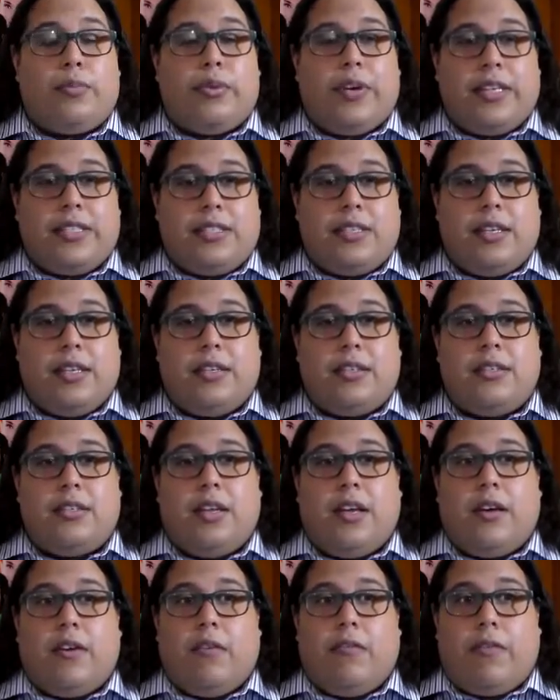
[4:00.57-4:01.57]
President,
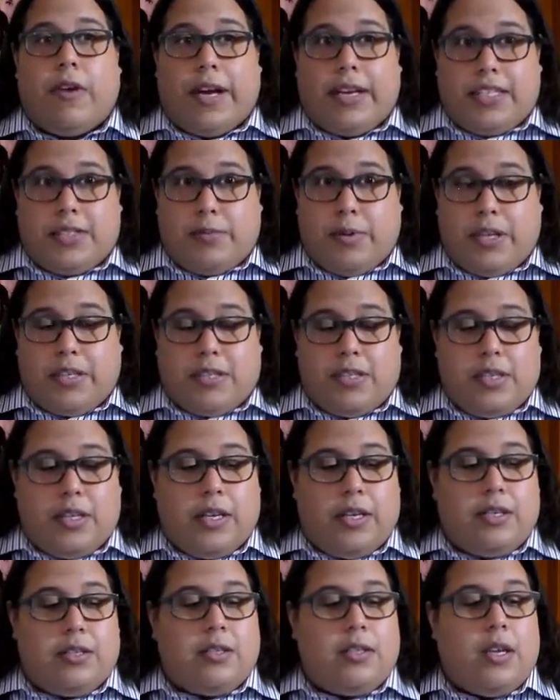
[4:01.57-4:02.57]
Vice
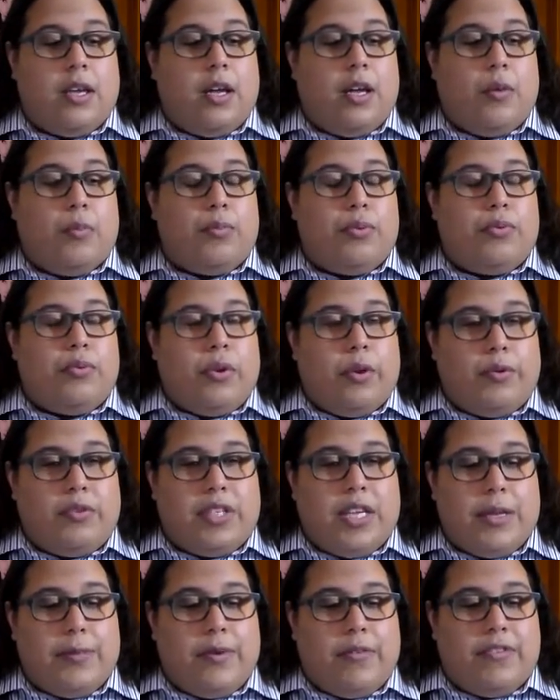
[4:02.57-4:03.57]
President, Pro
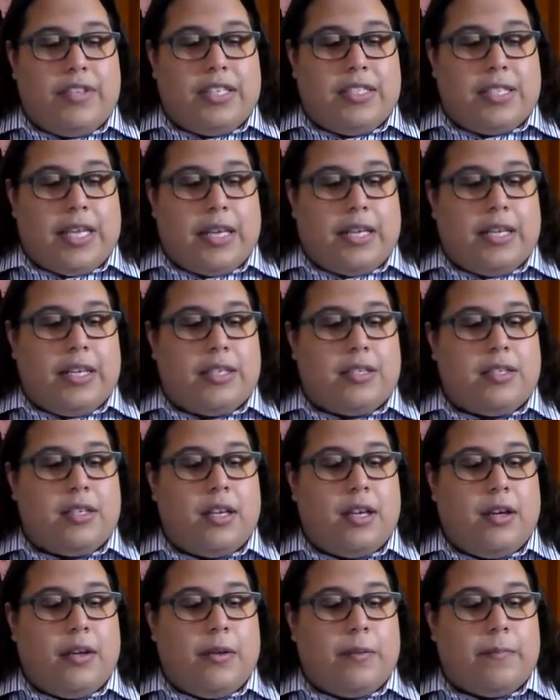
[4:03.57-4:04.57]
Tem of the Senate,